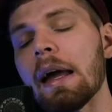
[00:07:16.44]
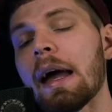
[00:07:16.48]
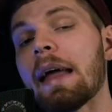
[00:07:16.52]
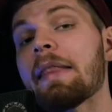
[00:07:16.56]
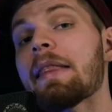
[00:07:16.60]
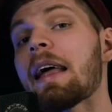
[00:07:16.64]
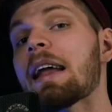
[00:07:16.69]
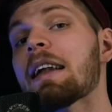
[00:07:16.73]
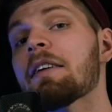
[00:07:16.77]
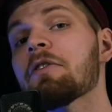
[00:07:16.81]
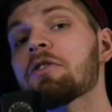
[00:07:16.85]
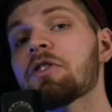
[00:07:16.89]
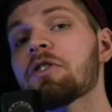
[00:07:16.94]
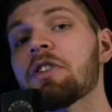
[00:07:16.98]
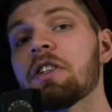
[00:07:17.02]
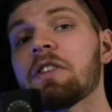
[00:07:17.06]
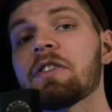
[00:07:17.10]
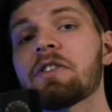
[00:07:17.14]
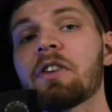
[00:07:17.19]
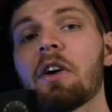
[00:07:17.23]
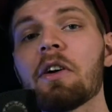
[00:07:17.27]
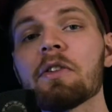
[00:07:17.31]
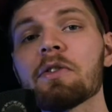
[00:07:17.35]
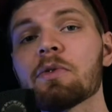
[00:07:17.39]
And then if she
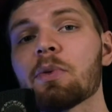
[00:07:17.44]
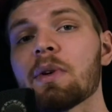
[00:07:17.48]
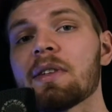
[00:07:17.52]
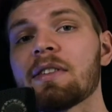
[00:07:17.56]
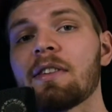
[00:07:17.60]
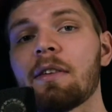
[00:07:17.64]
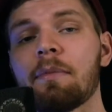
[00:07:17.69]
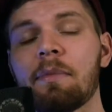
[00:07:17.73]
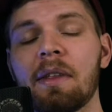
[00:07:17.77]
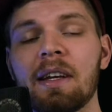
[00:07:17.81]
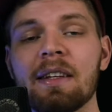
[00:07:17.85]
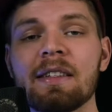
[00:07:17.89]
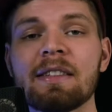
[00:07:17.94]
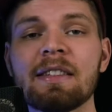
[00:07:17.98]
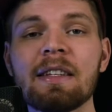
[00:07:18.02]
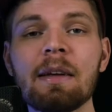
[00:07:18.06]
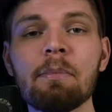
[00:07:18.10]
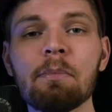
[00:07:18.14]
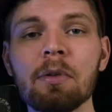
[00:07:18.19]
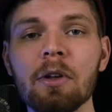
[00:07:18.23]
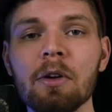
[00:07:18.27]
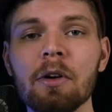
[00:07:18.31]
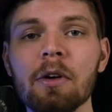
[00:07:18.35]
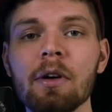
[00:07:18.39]
starts with something
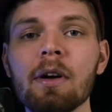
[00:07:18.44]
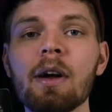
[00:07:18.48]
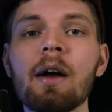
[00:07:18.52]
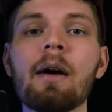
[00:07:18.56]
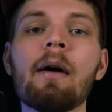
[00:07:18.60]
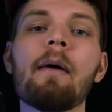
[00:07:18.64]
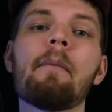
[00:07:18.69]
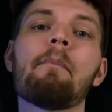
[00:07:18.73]
simpler,